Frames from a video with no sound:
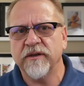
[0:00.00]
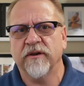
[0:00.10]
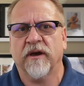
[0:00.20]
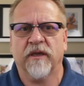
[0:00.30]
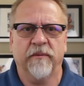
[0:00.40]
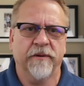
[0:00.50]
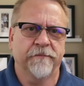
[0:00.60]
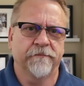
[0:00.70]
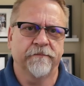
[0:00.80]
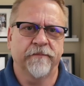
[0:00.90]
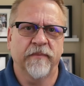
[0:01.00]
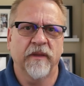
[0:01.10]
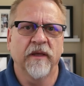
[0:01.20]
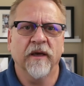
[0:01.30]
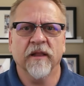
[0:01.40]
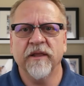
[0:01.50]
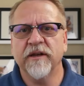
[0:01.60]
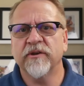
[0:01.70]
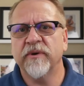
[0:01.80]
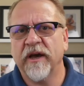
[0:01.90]
document, a
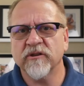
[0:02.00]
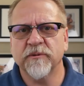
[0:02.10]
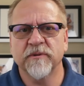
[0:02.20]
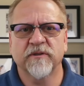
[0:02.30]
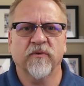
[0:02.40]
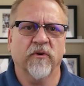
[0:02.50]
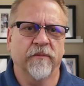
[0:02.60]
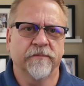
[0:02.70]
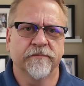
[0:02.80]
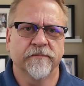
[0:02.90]
link to announcements form,